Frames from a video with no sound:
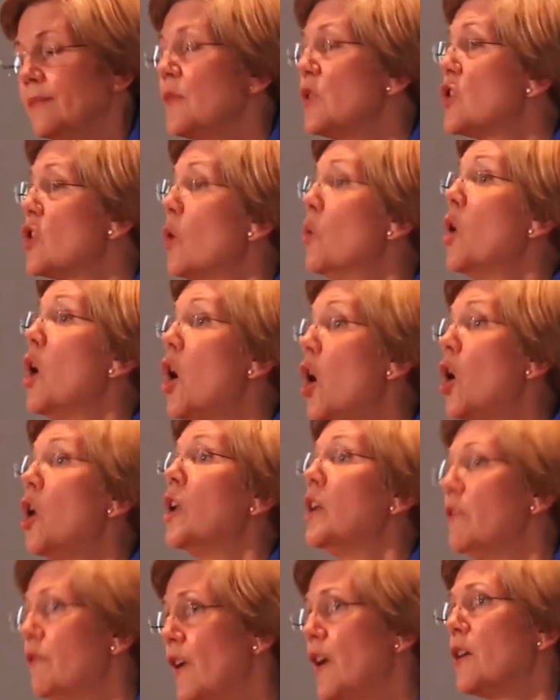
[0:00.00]
so
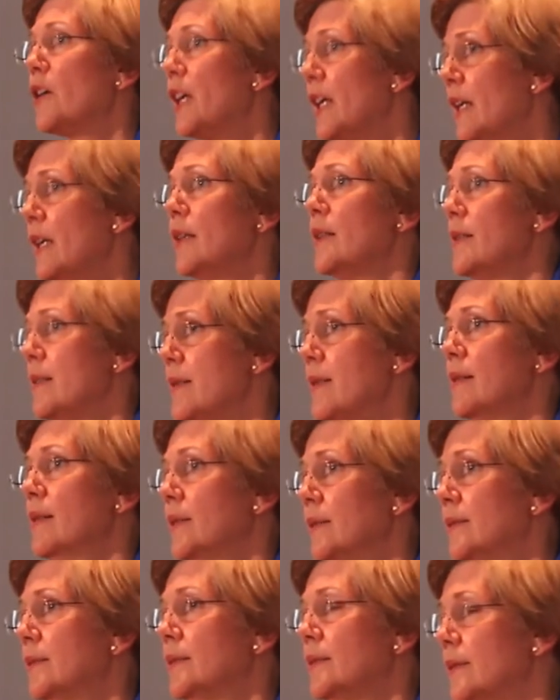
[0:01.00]
all of our kids
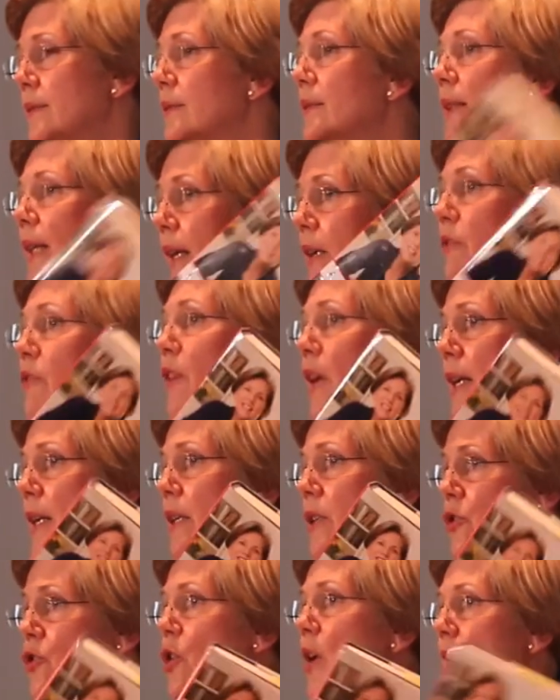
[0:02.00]
get a
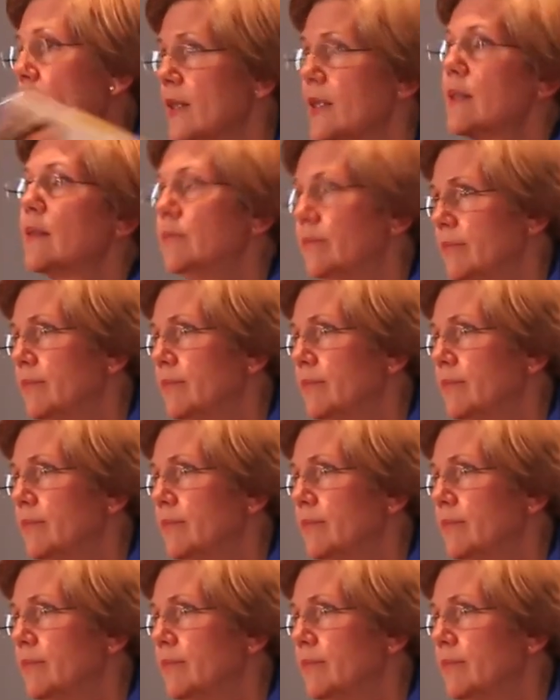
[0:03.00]
fighting chance.